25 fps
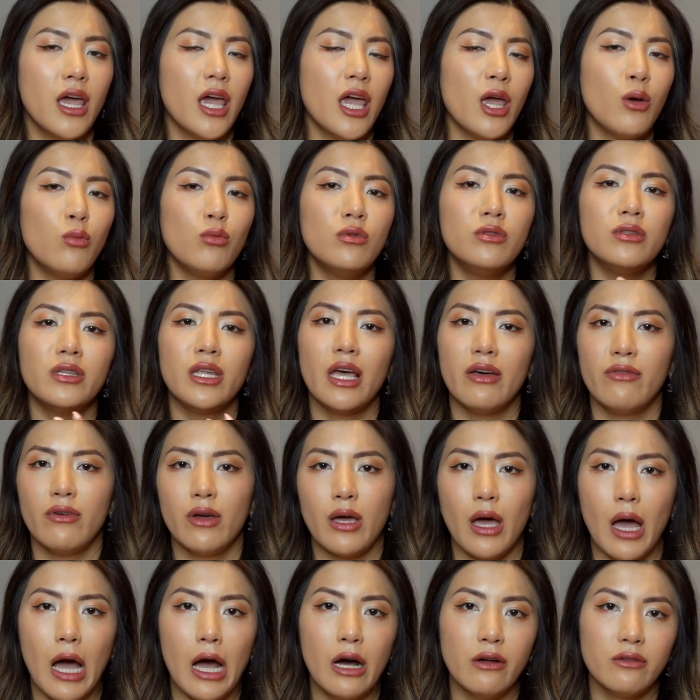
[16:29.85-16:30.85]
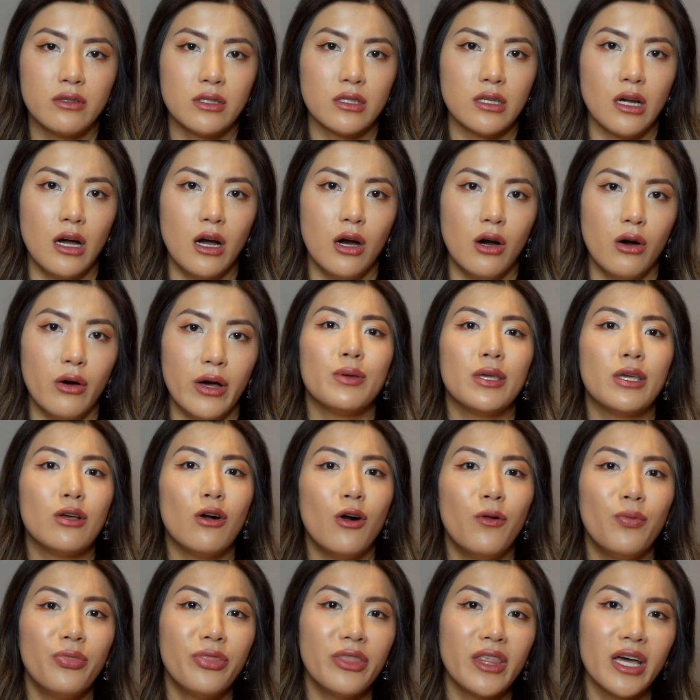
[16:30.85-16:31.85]
It will never go out of style.
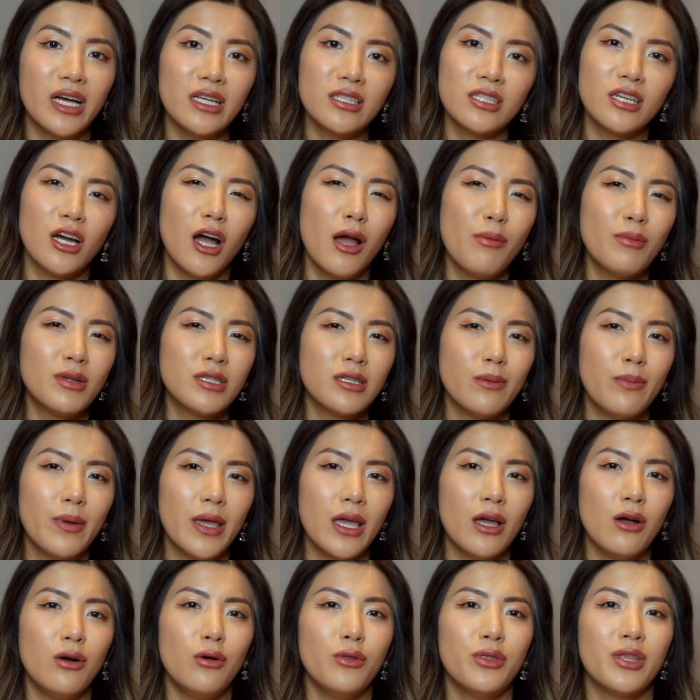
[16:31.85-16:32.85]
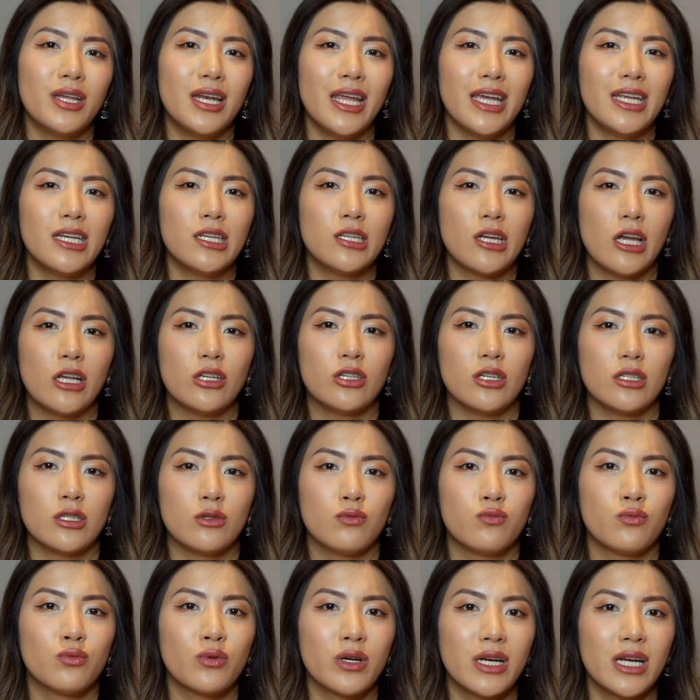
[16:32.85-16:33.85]
Beyond that timeless appeal, the Lady Date
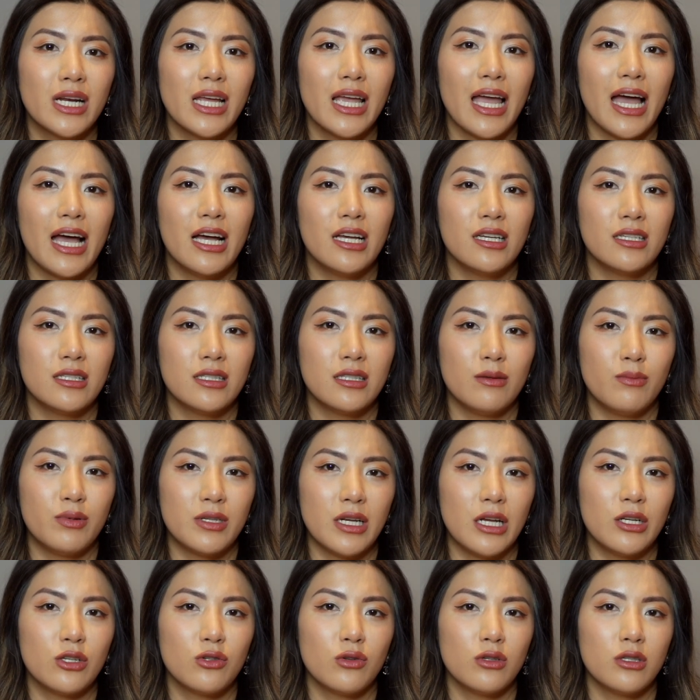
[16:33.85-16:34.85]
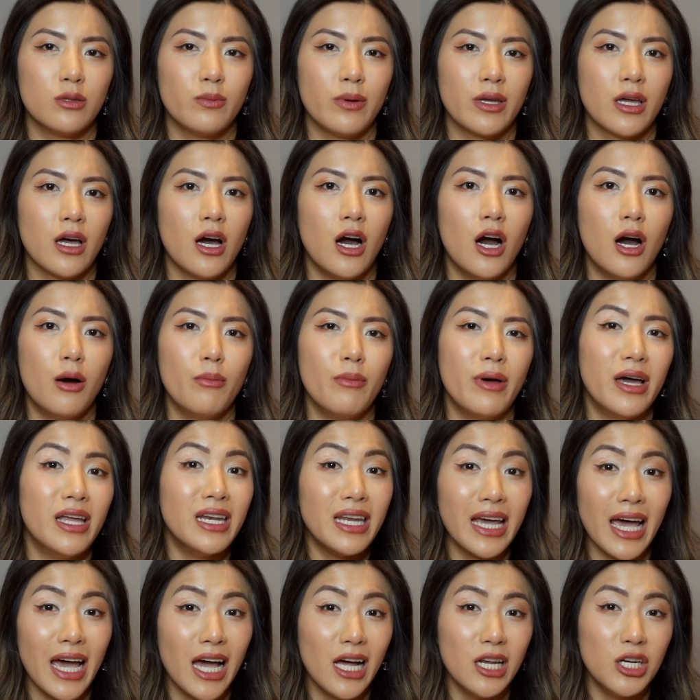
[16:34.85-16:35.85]
just really has the potential to become
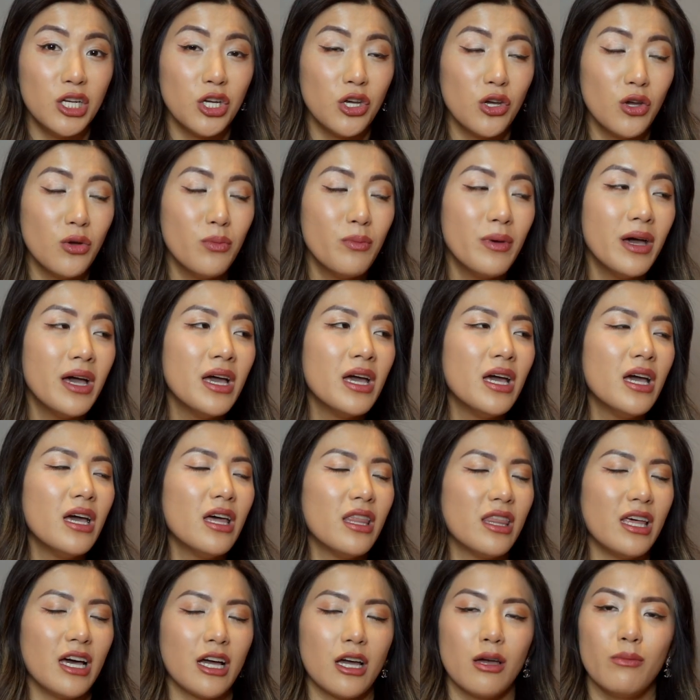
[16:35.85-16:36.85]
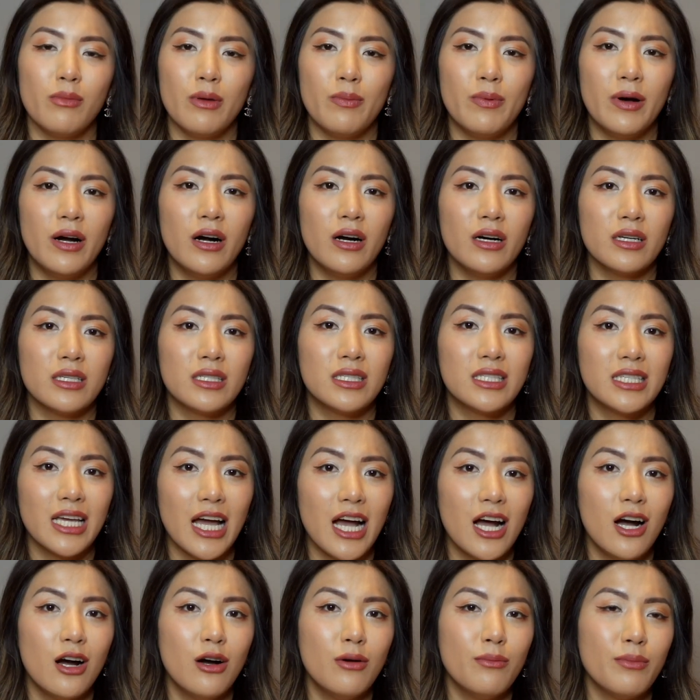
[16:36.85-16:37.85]
an heirloom that can be passed
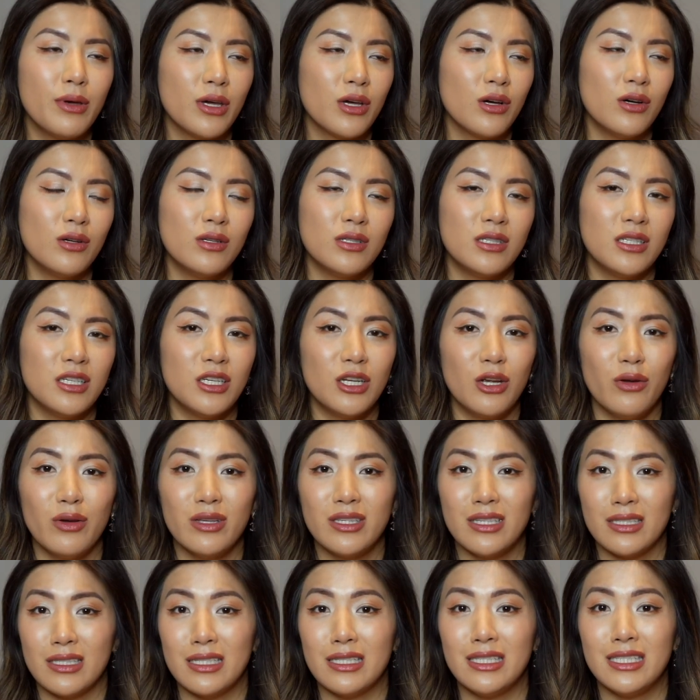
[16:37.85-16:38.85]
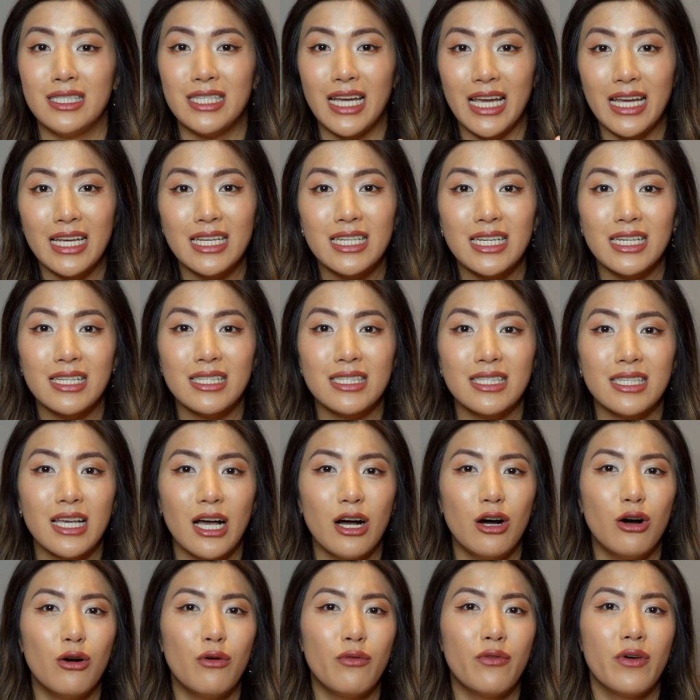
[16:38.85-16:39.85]
down because, you know, it doesn't date
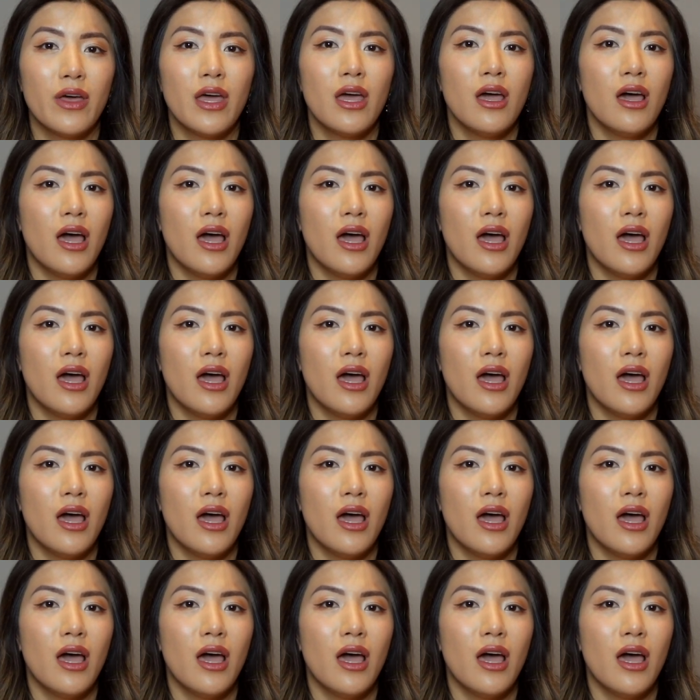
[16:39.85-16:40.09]
itself